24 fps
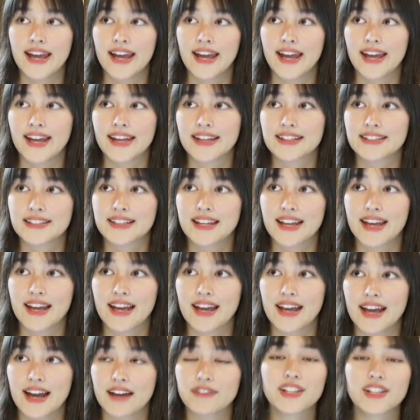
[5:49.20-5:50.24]
and
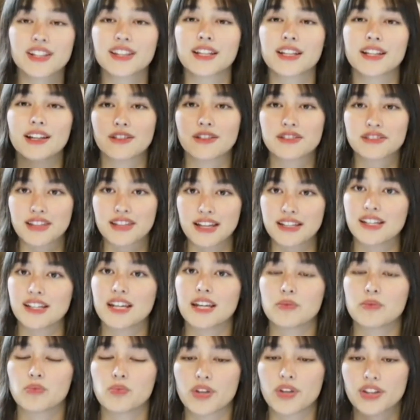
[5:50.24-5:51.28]
everything else that
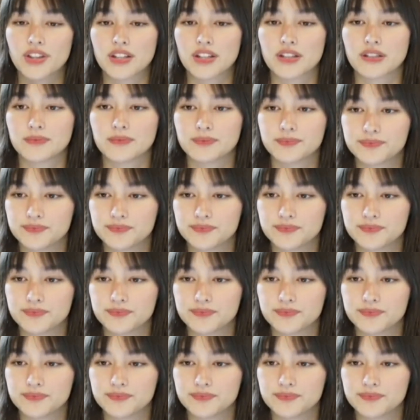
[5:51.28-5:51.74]
came with it.